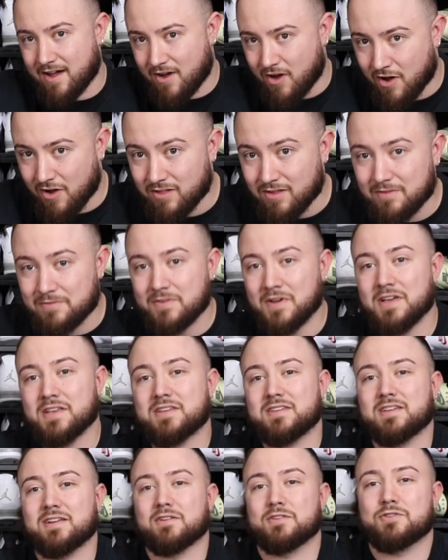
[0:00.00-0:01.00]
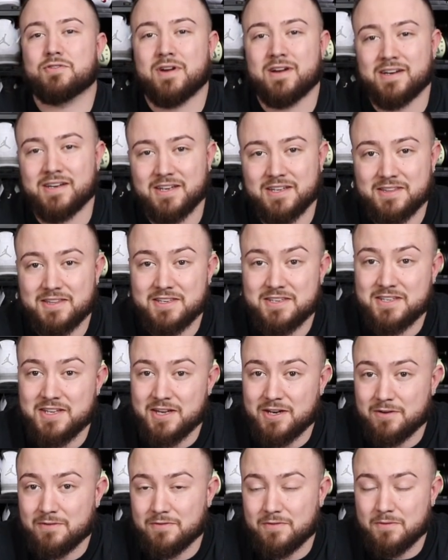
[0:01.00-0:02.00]
all of us that are trying to get the
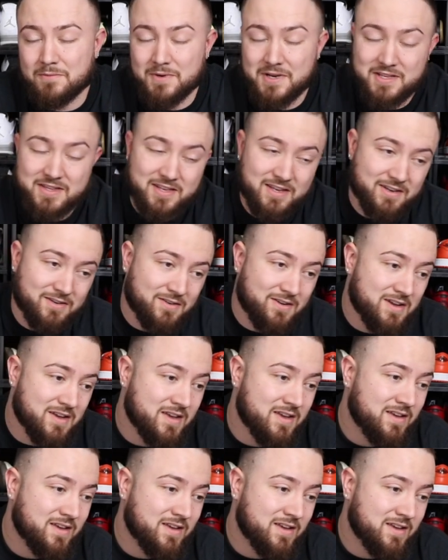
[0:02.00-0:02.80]
sneaker for retail.